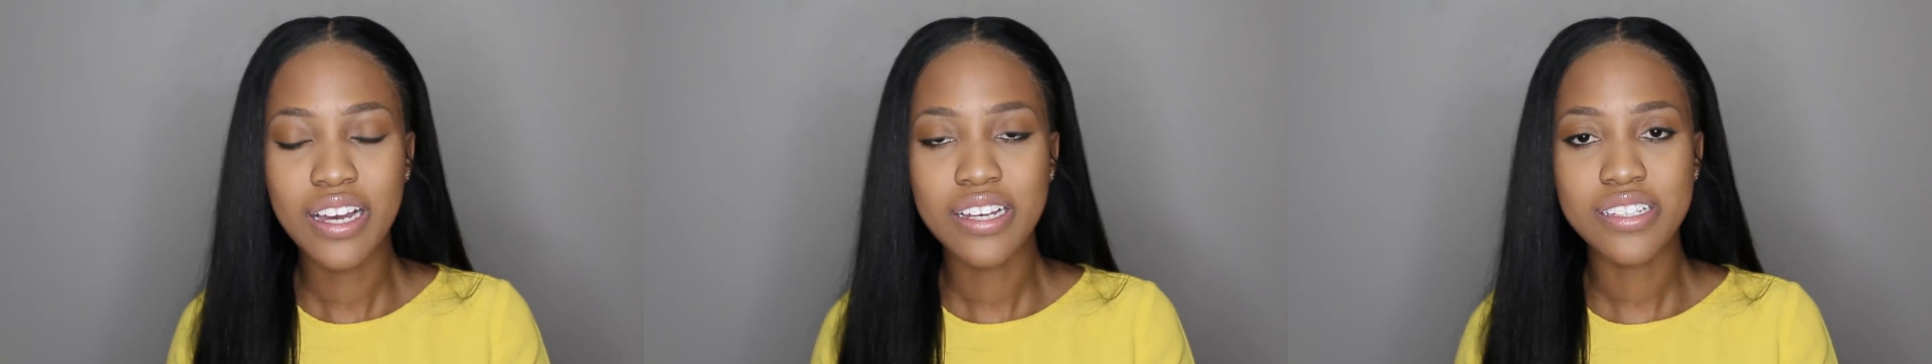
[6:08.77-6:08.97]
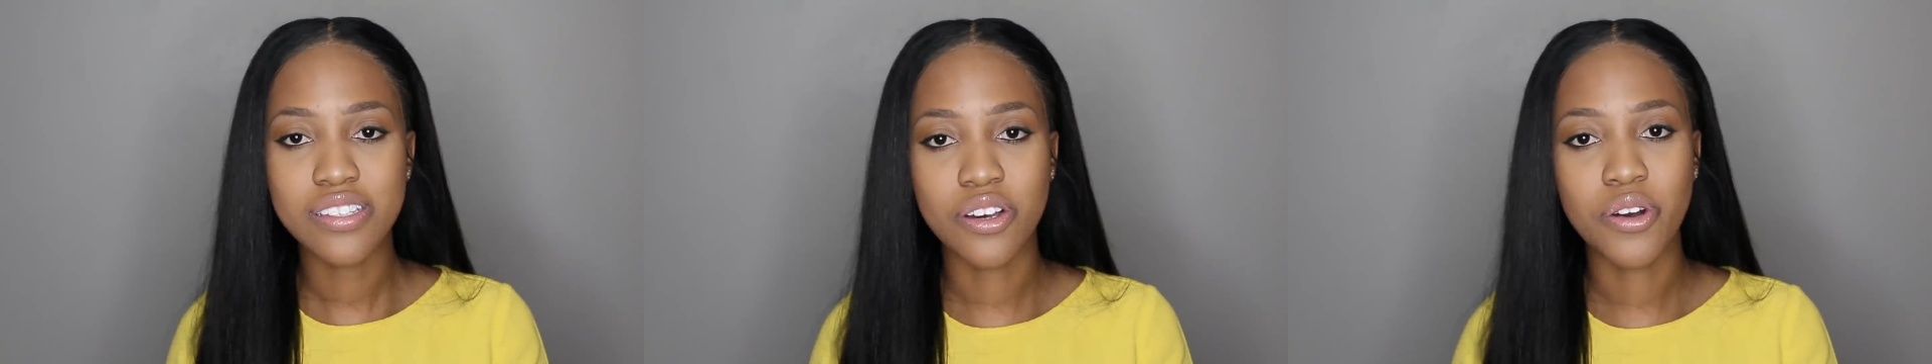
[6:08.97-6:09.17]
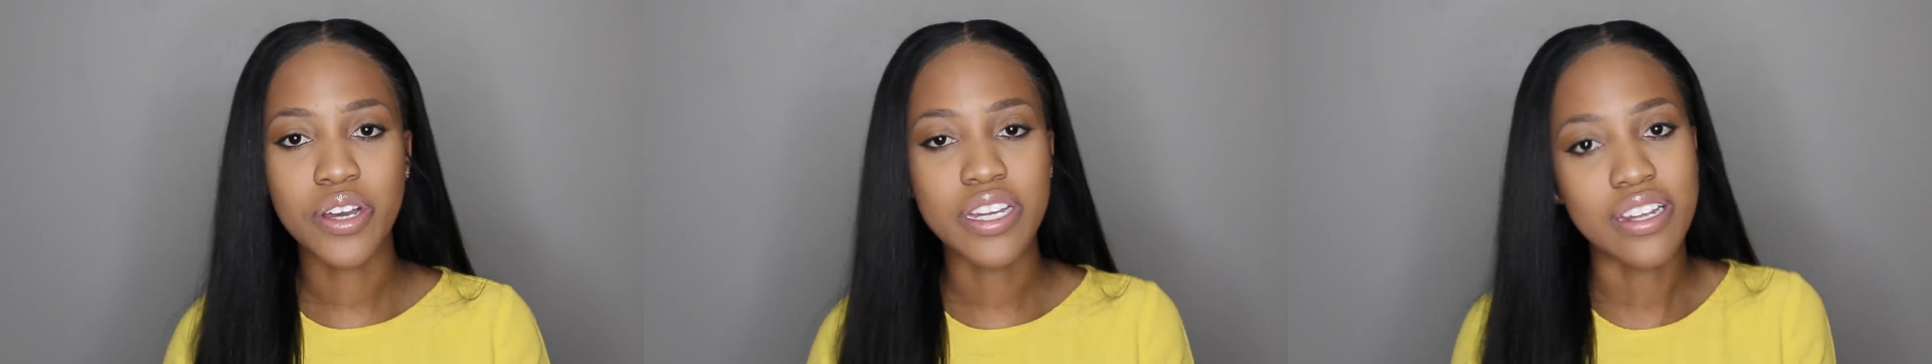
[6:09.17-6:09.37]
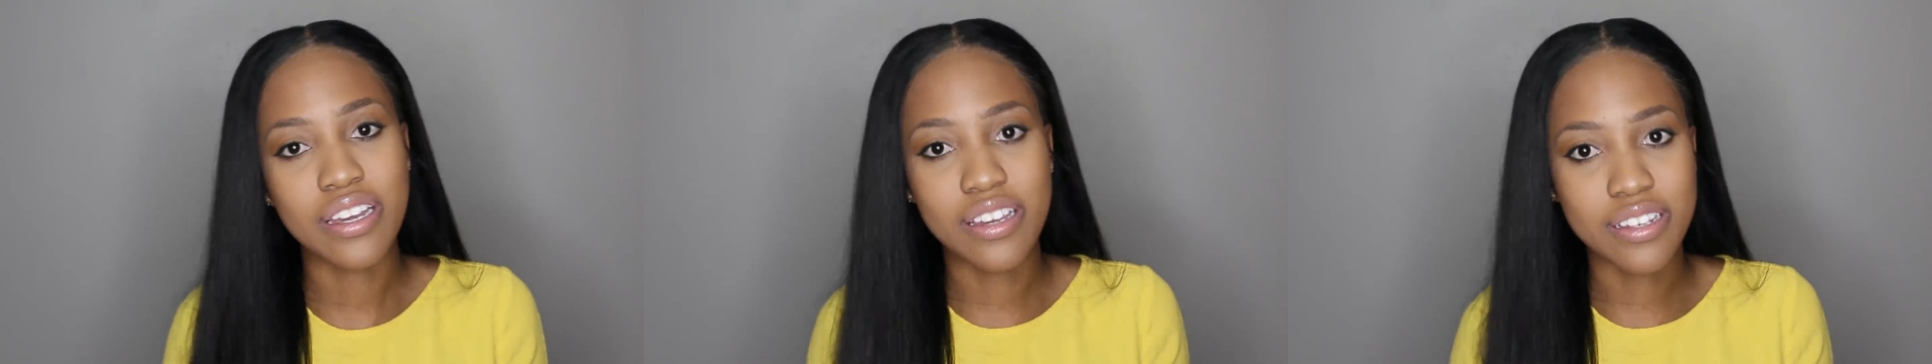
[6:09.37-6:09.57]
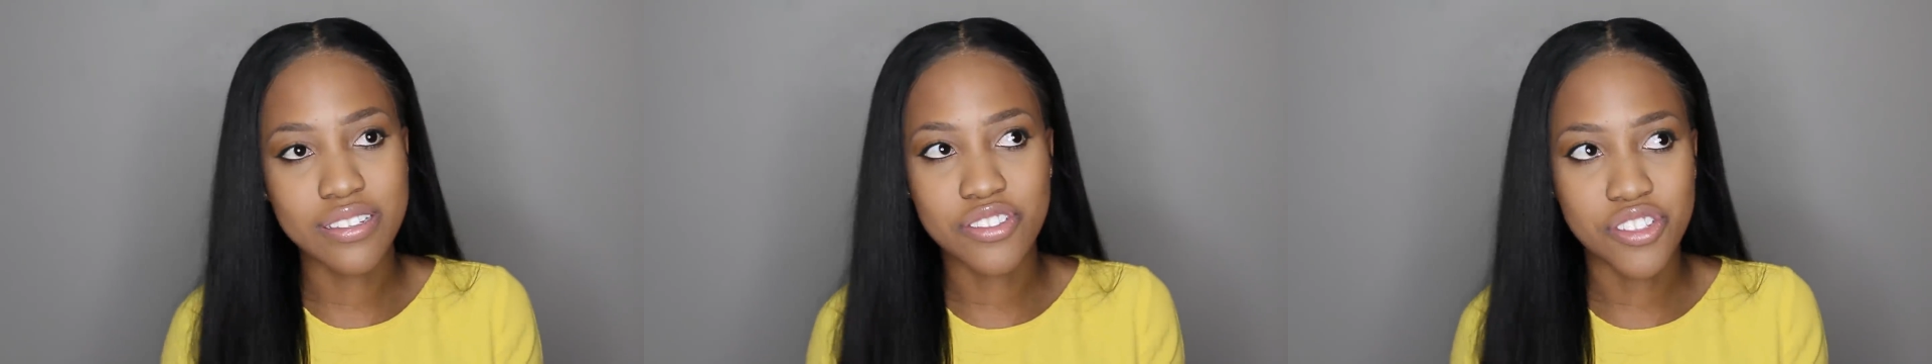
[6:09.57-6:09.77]
so it
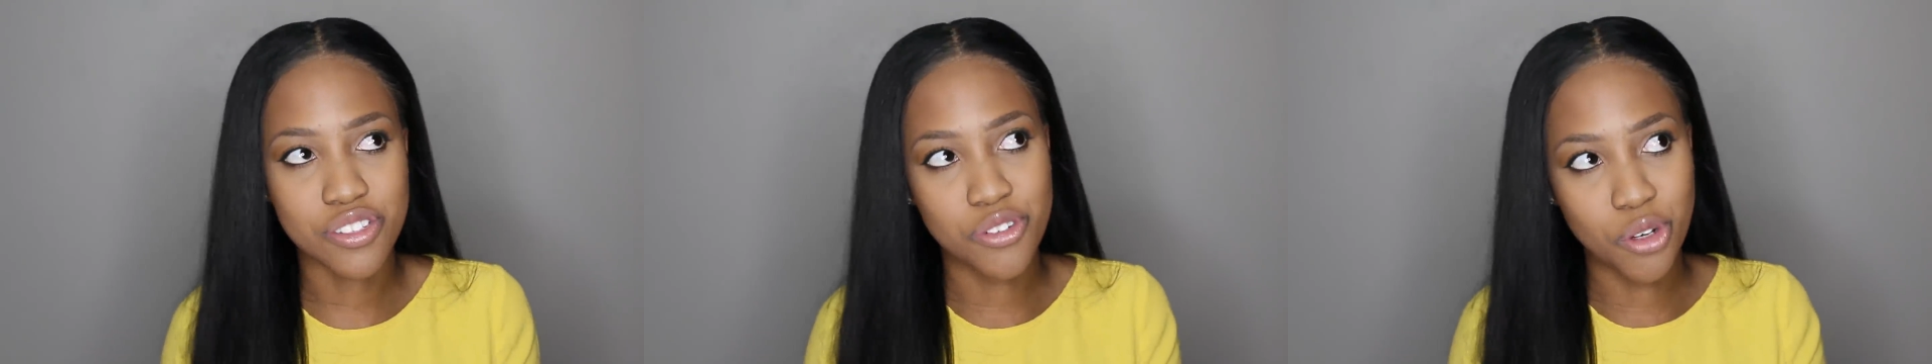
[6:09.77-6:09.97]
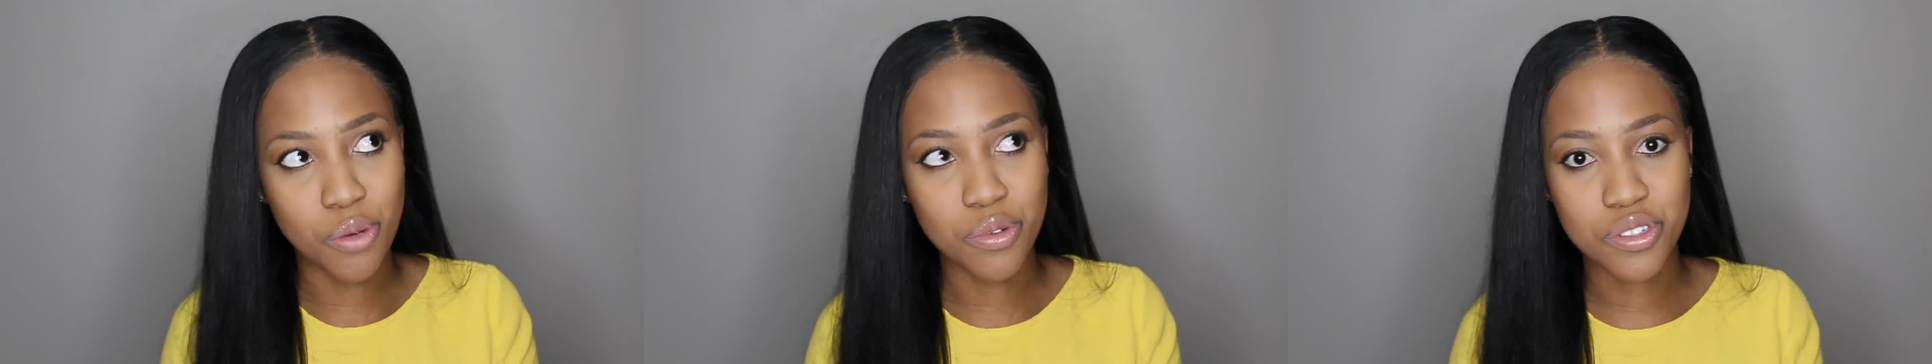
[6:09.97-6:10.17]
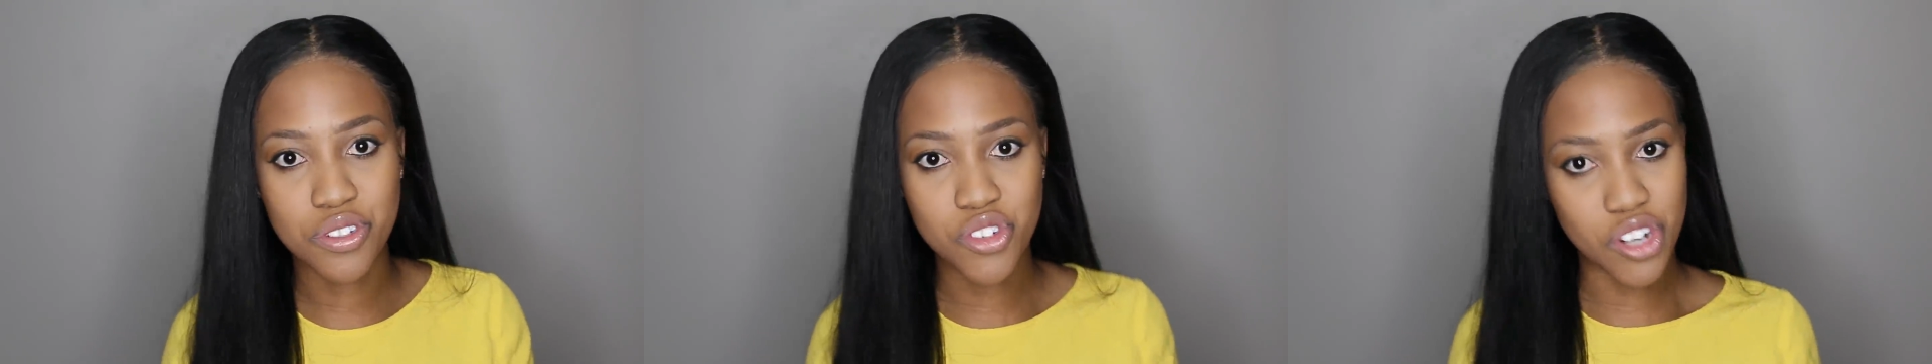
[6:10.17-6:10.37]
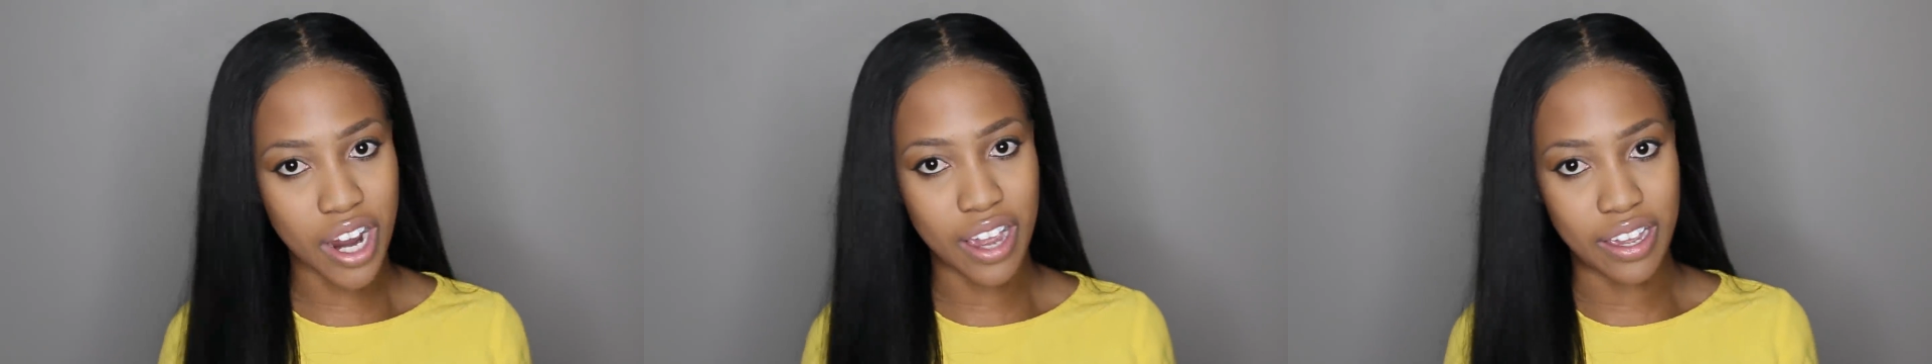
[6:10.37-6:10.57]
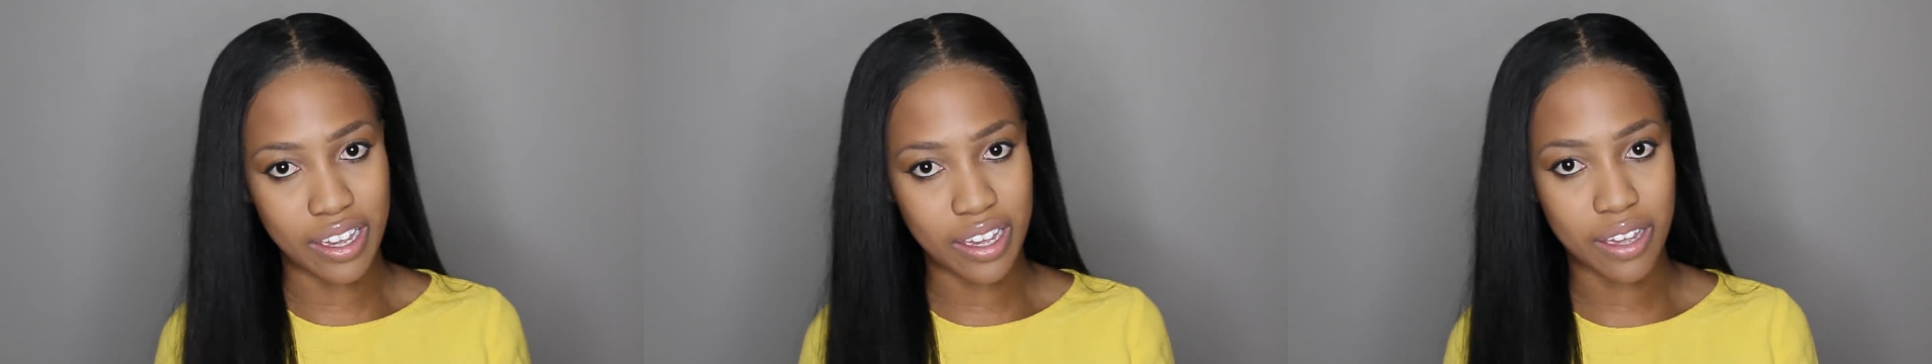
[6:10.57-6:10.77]
is just normal to
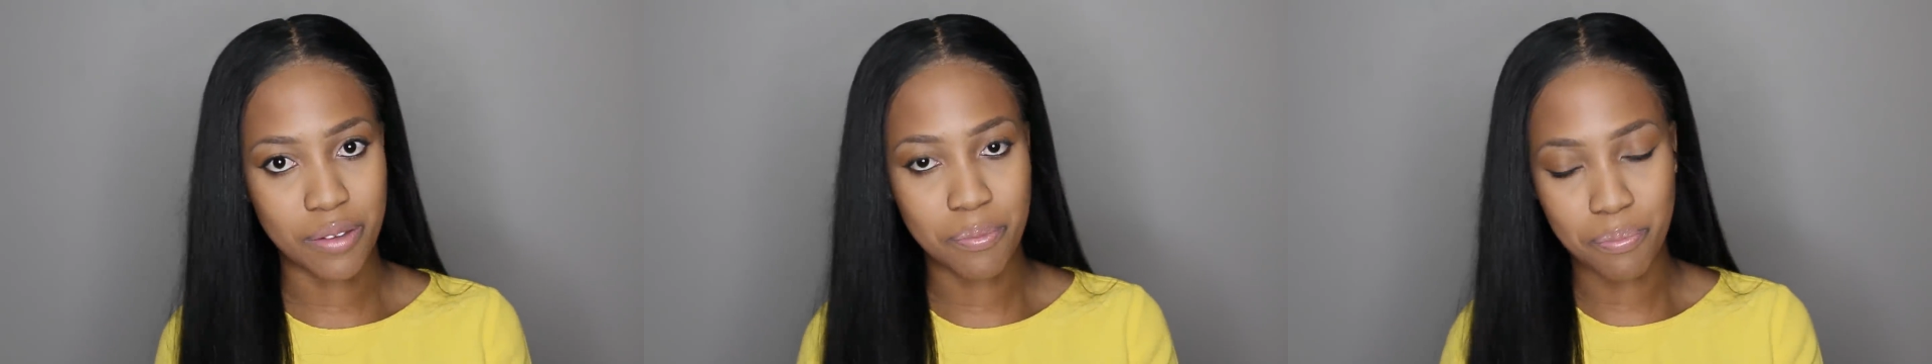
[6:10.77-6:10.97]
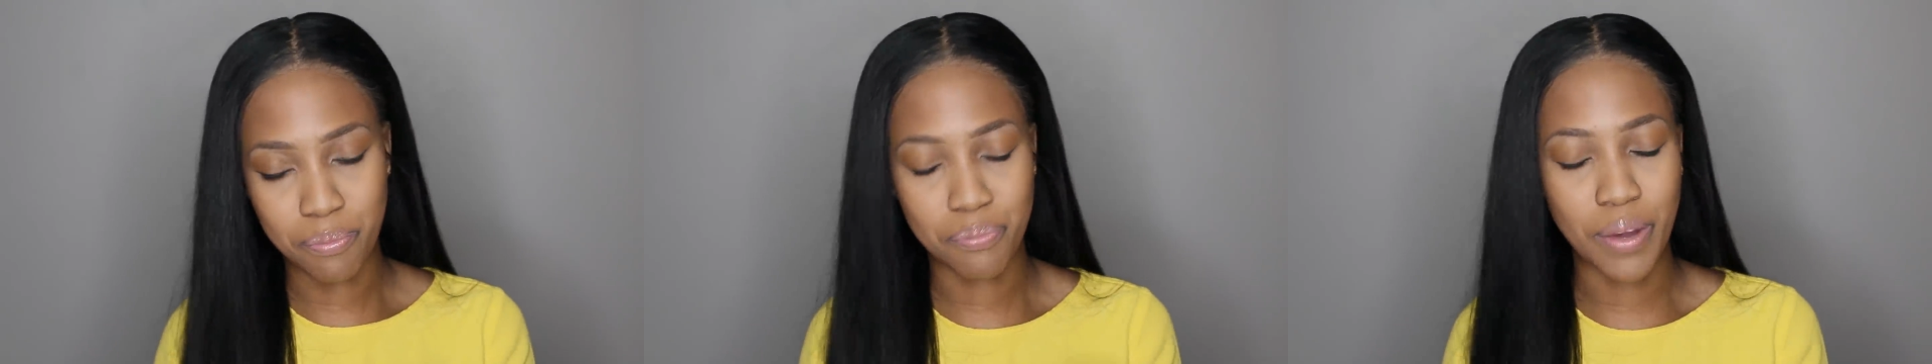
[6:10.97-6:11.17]
dry hair